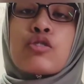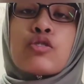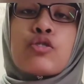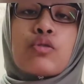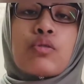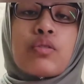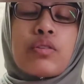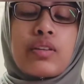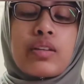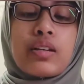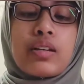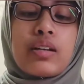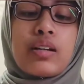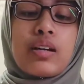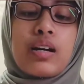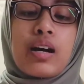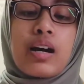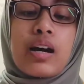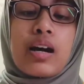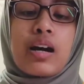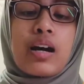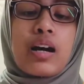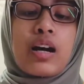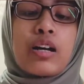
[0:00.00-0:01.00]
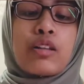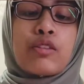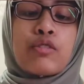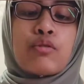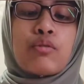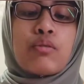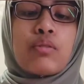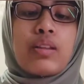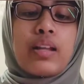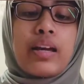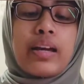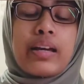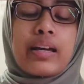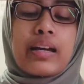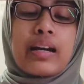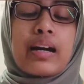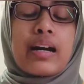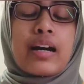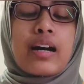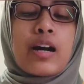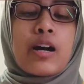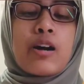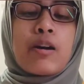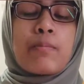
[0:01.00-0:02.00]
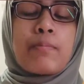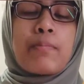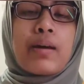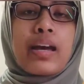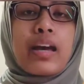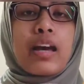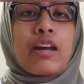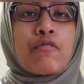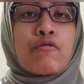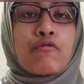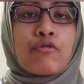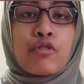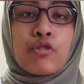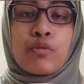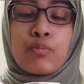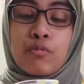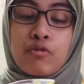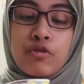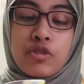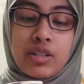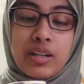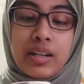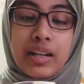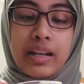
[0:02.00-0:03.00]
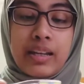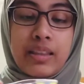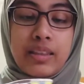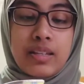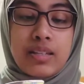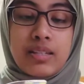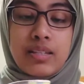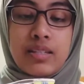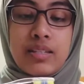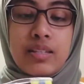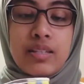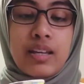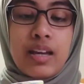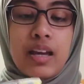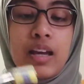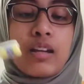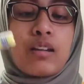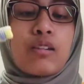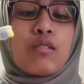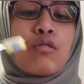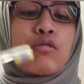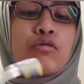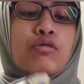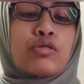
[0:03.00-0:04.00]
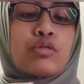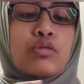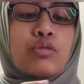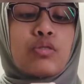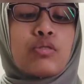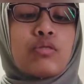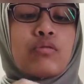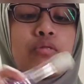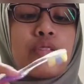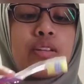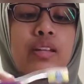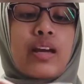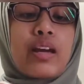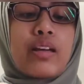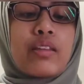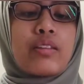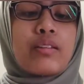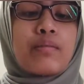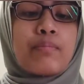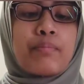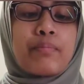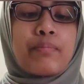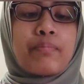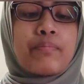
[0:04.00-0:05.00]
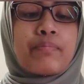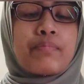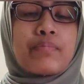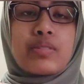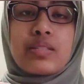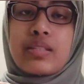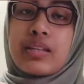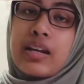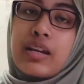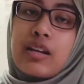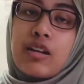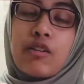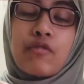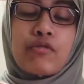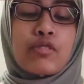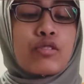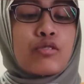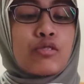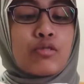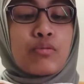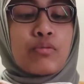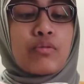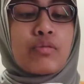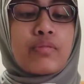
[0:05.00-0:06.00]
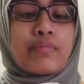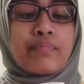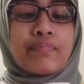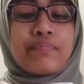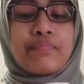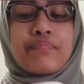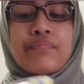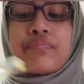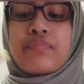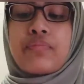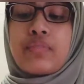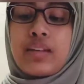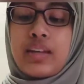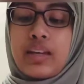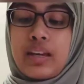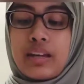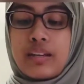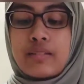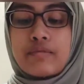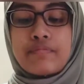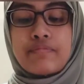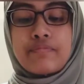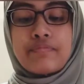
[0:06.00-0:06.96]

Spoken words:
Do like back and forth motion like this, and also to the other side of the tooth. Okay,